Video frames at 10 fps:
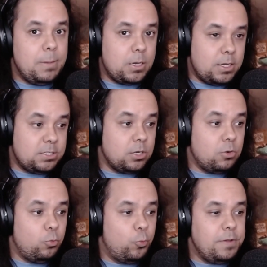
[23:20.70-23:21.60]
Because
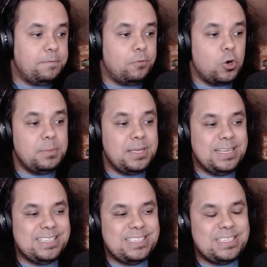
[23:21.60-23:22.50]
reform
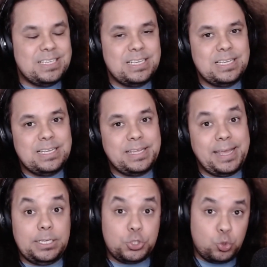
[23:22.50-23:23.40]
is
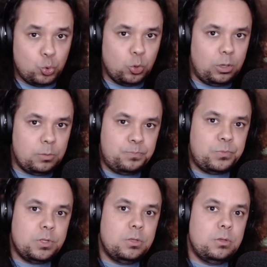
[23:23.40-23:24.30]
a tool
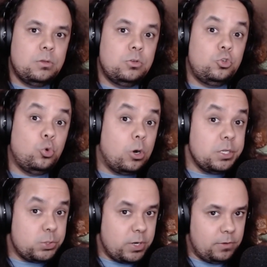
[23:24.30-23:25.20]

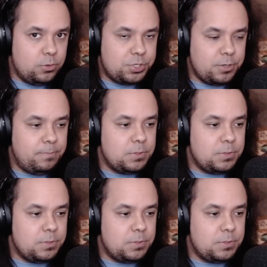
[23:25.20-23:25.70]
towards revolution.